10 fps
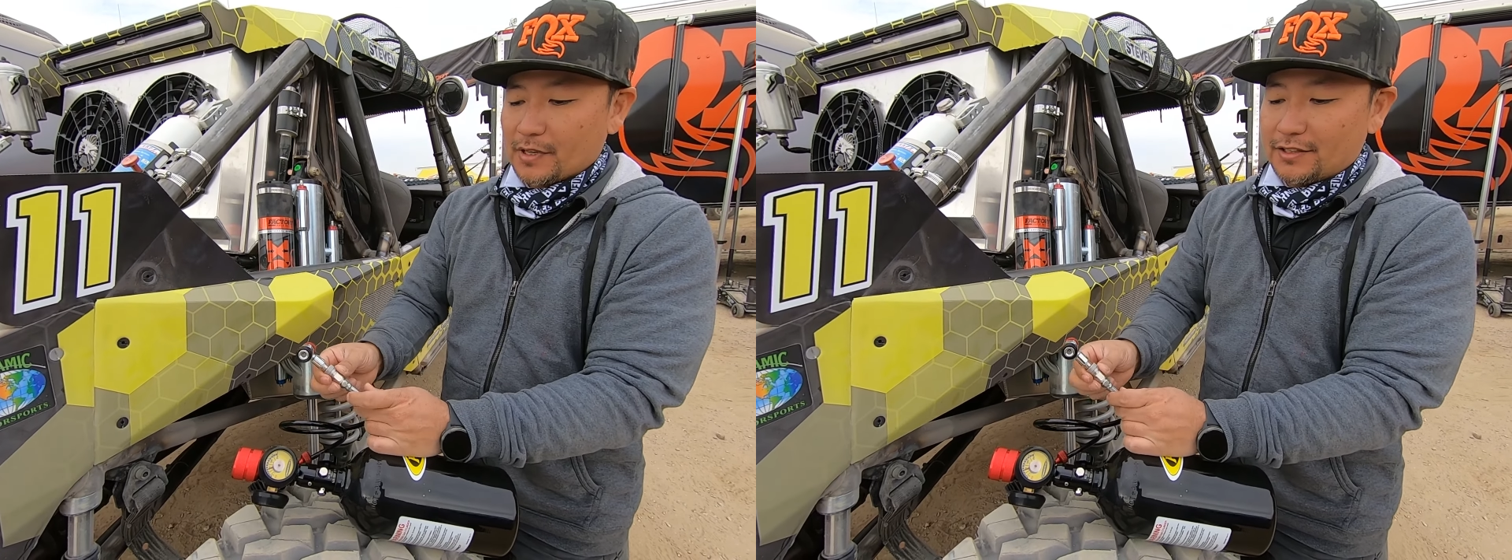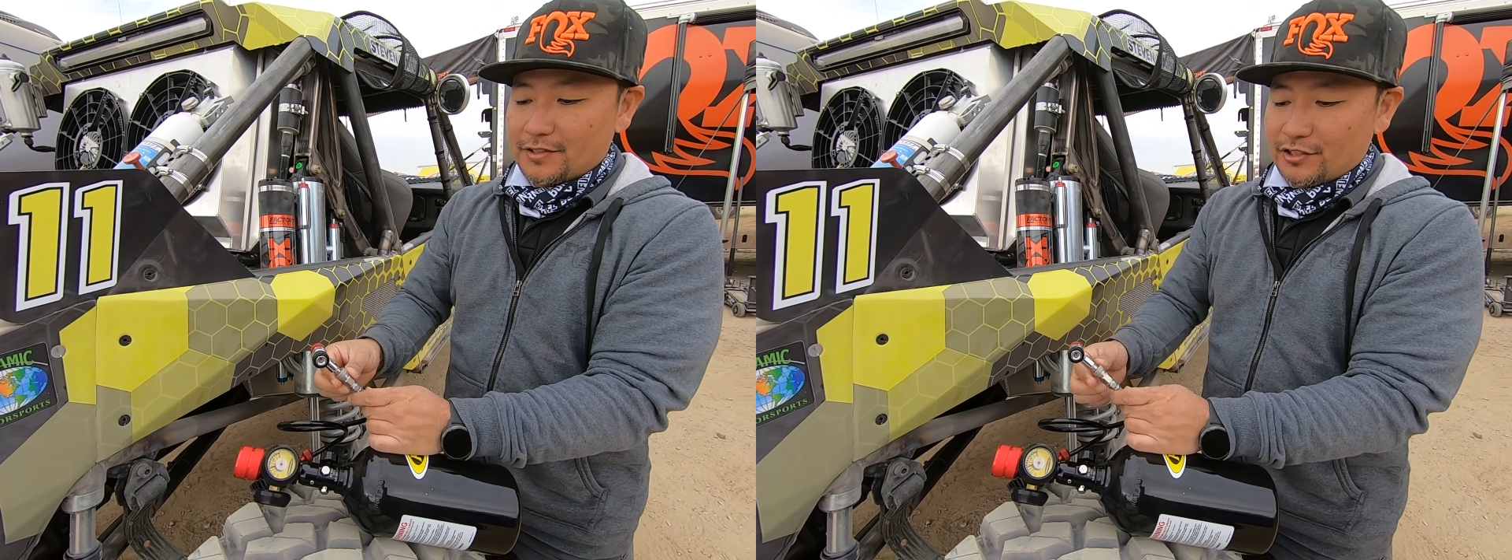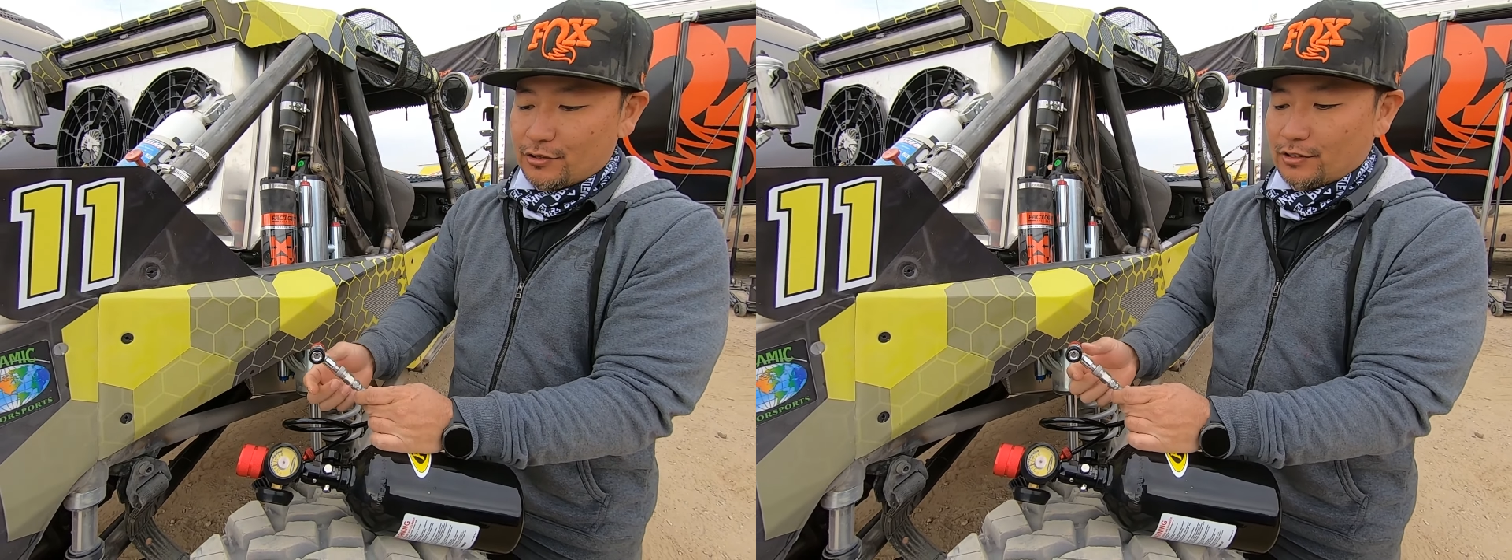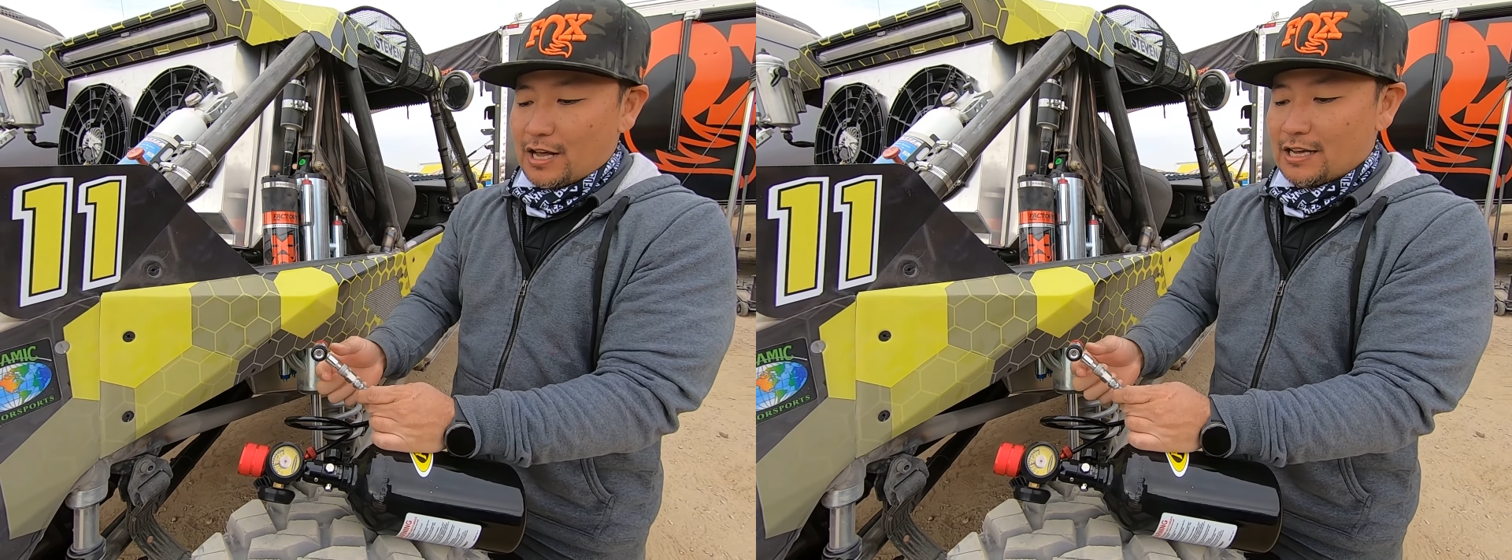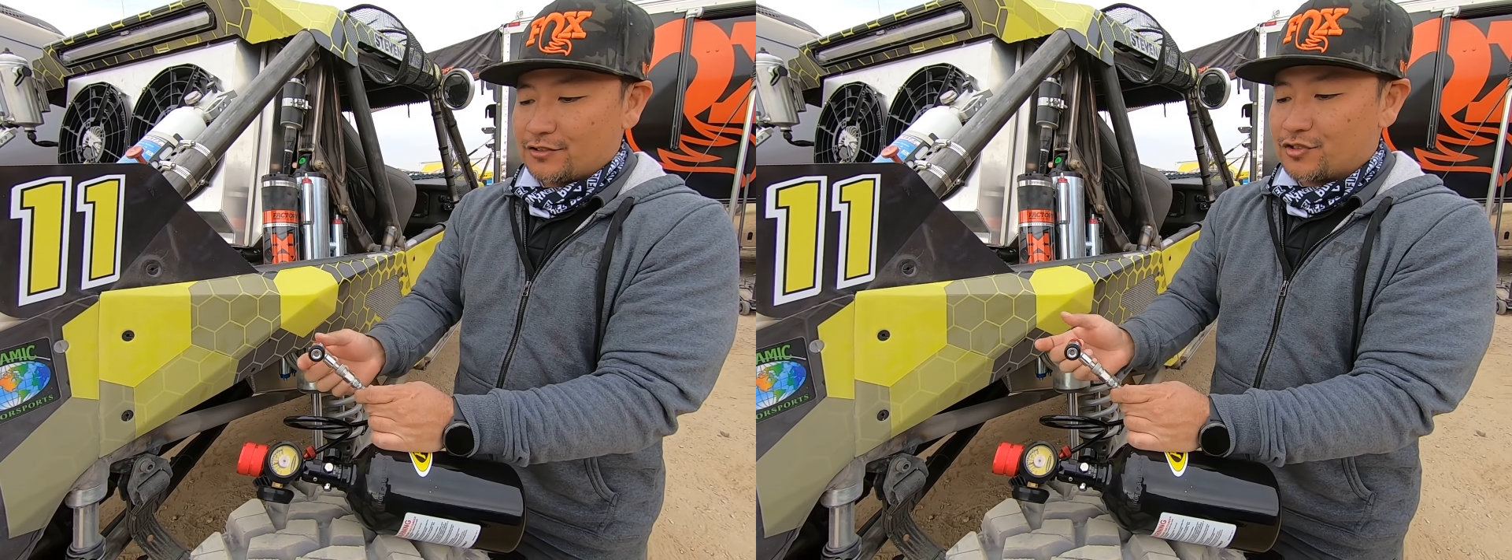the zero
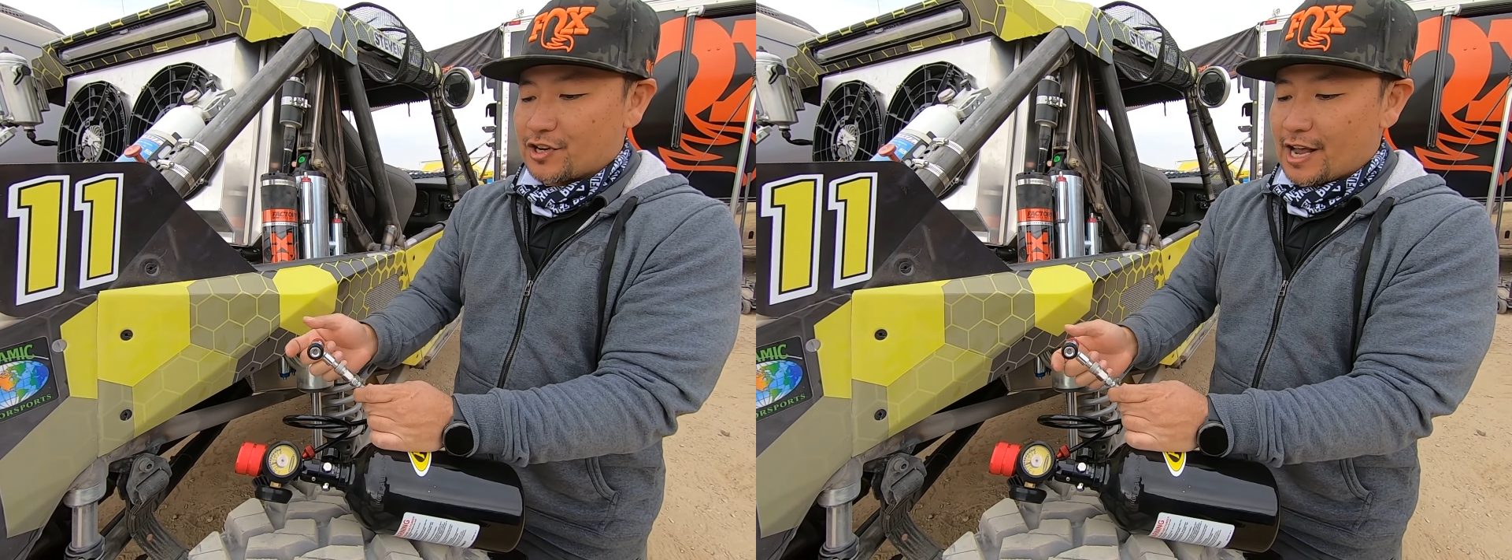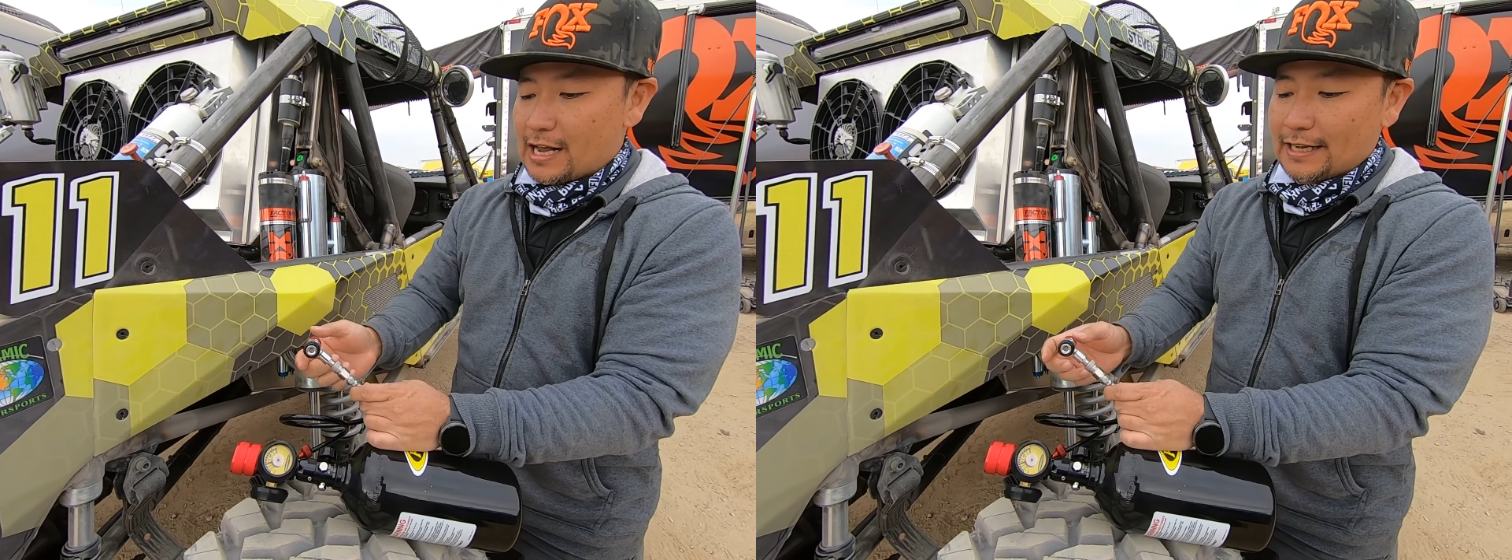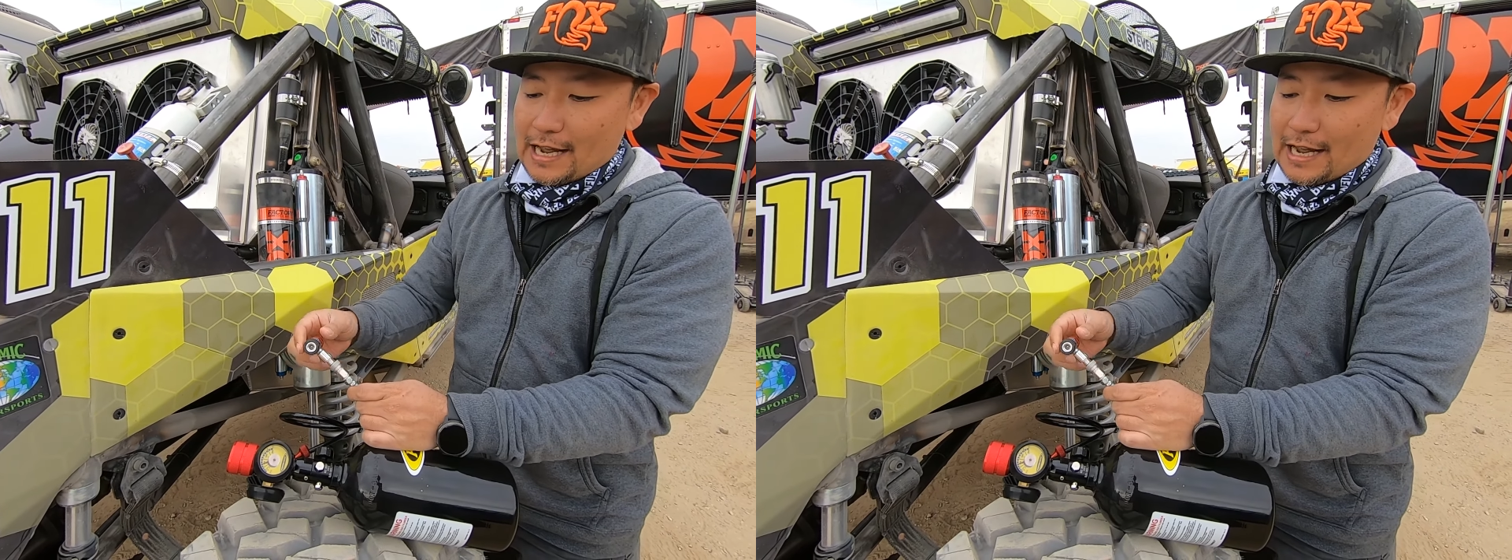loss chuck